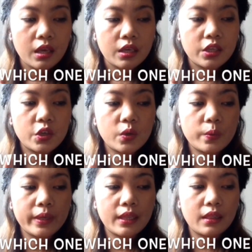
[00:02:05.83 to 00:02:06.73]
you
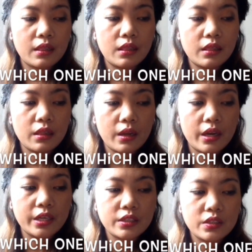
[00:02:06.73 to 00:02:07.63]
will
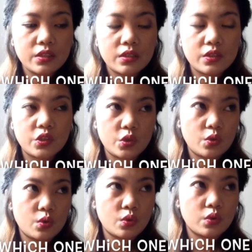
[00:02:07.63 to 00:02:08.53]
learn
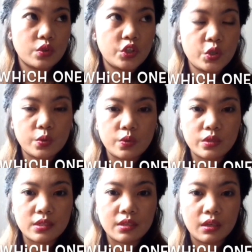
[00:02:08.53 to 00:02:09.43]
to
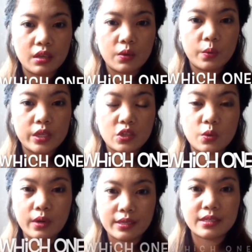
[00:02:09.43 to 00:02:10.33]
choose which
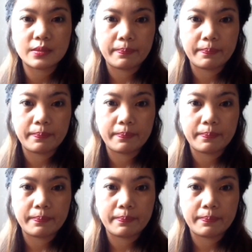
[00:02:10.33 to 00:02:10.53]
one is